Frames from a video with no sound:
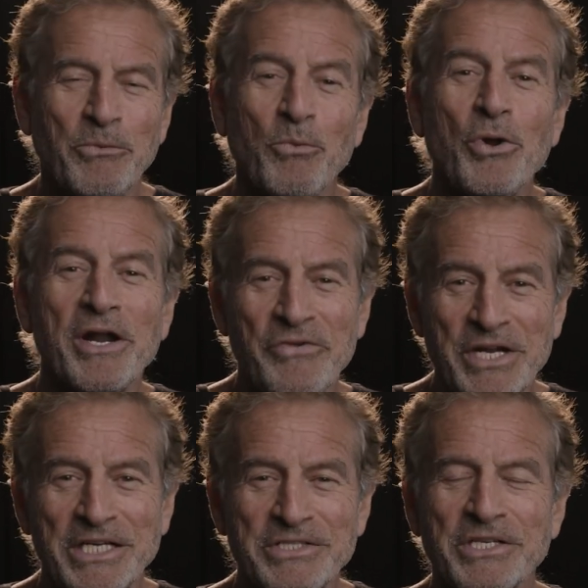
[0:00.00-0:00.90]
whatever
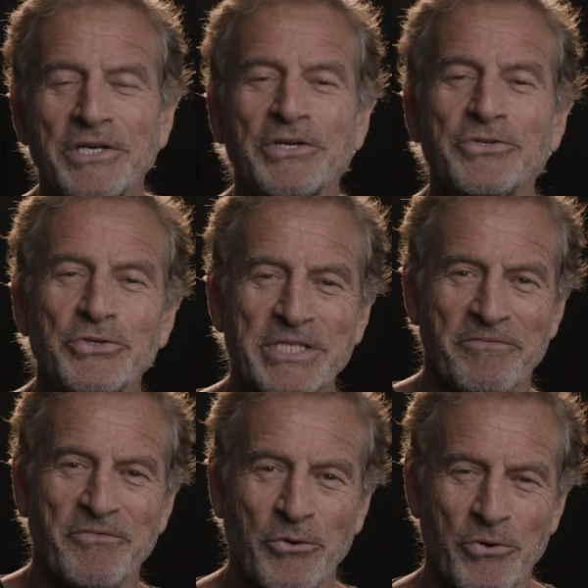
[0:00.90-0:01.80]
it is, do
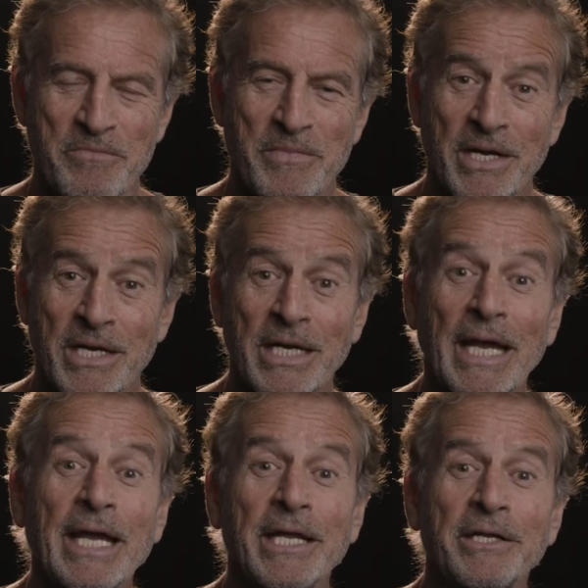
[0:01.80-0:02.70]
something for them.
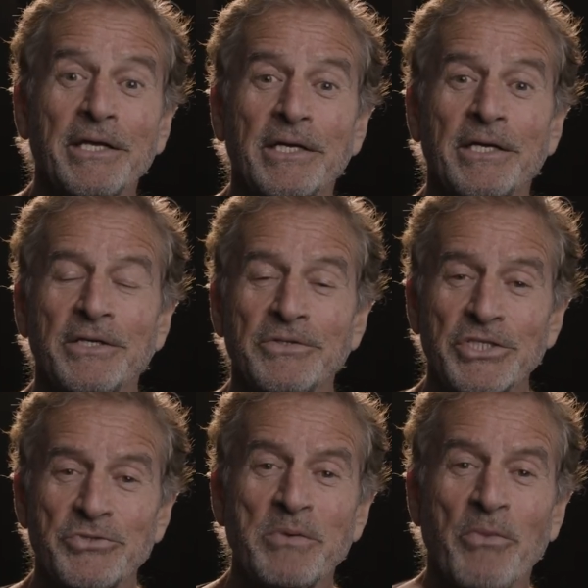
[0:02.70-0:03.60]
And
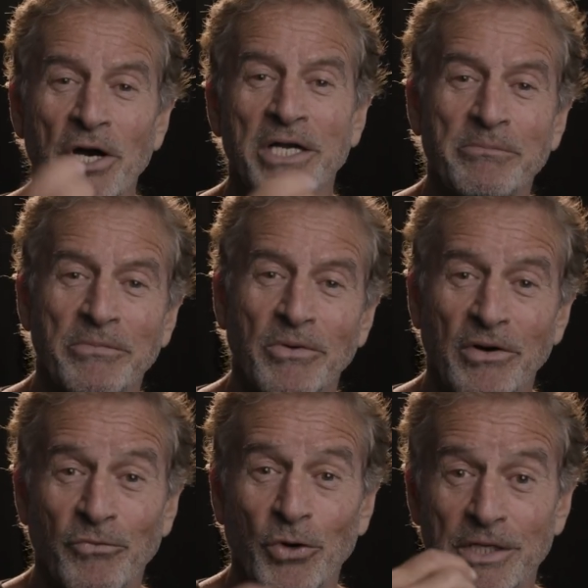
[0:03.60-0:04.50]
just remind them
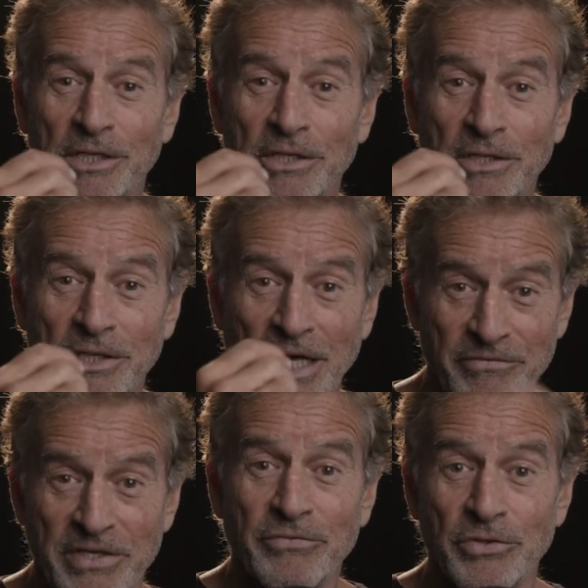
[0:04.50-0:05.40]
of what
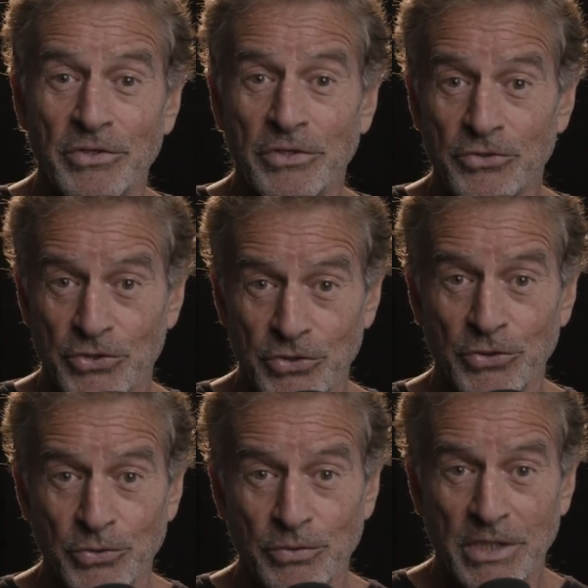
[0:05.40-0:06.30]
they've given to
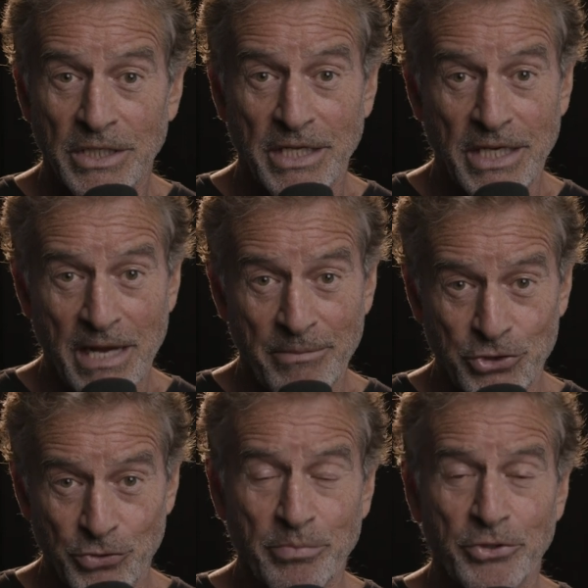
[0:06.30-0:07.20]
you and that how
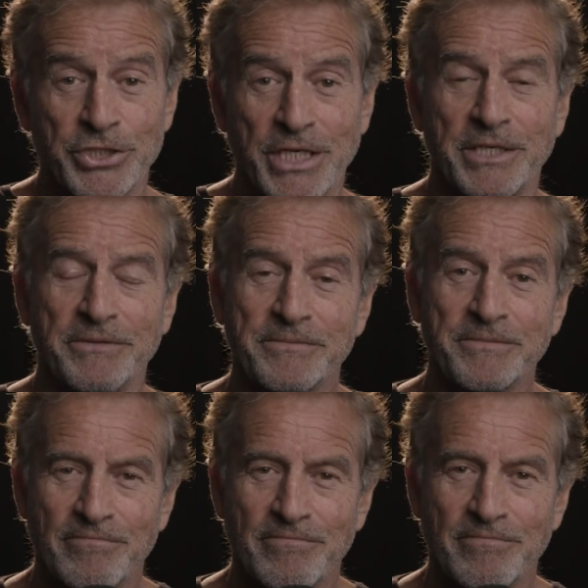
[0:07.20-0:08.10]
much you appreciate it.
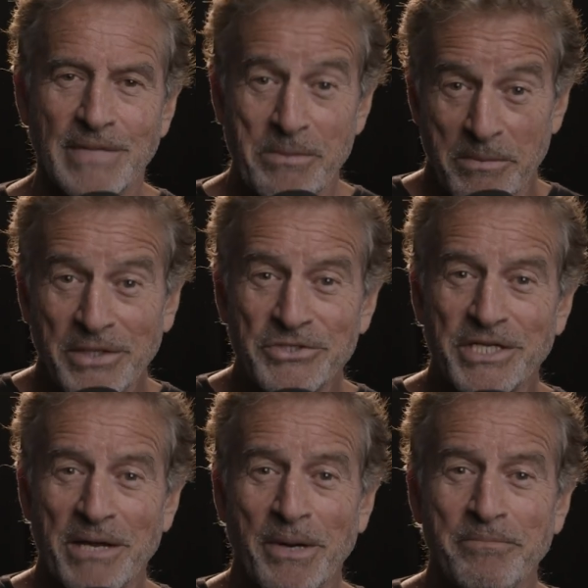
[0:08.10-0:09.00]
Happy
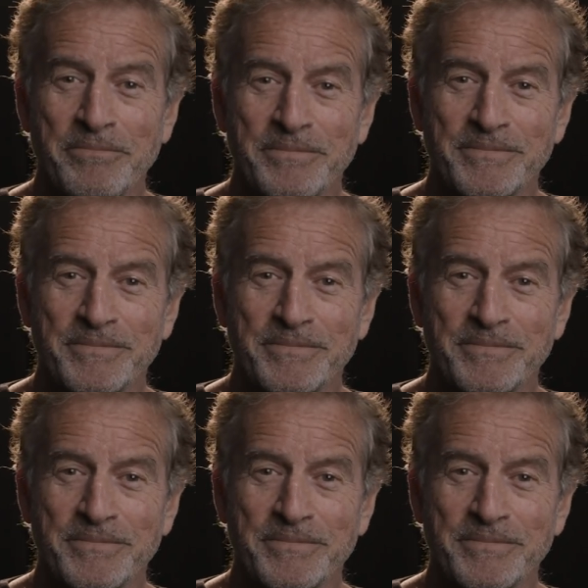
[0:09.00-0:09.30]
Mother's Day, Mum.